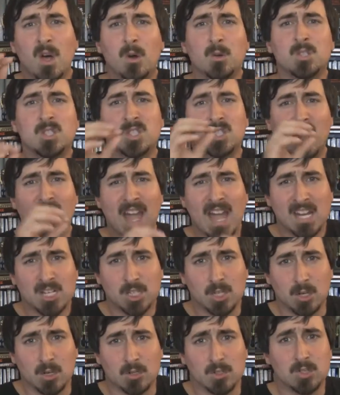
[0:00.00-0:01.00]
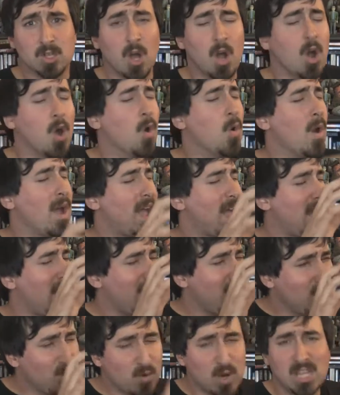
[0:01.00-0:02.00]
though slashers owe
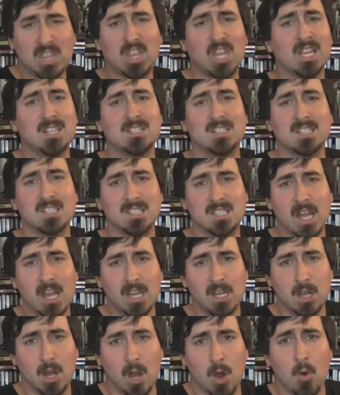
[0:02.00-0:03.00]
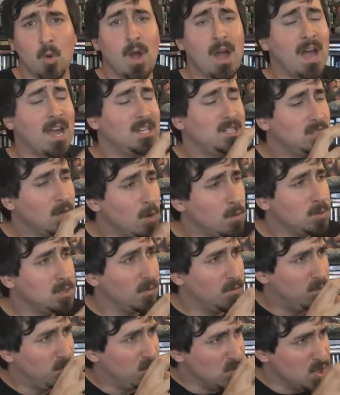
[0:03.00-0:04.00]
everything to Psycho, I don't
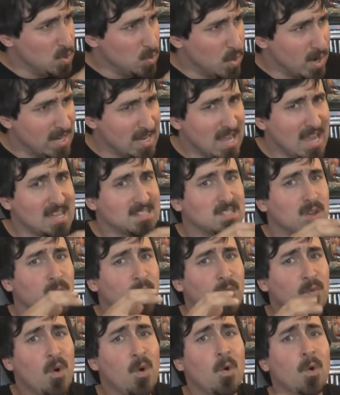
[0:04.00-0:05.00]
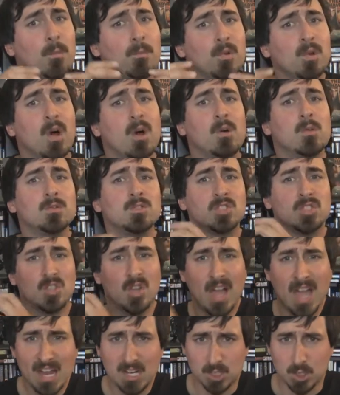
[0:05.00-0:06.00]
view it as a full-blown
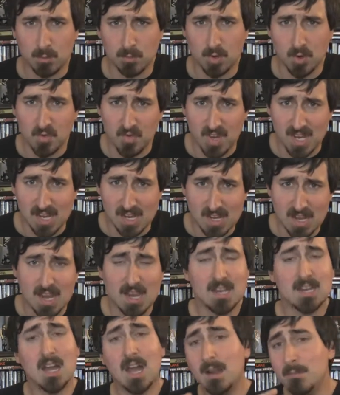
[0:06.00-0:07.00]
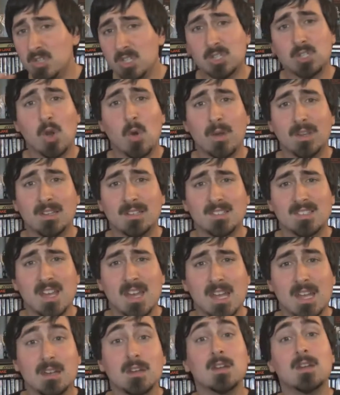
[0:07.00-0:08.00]
slasher movie. And I'm just going to
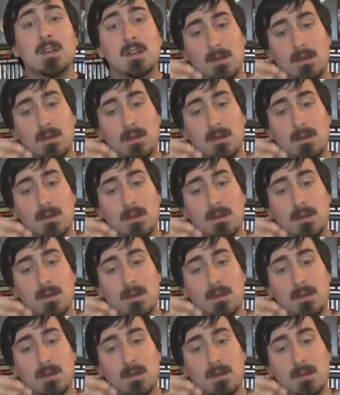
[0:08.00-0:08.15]
say it,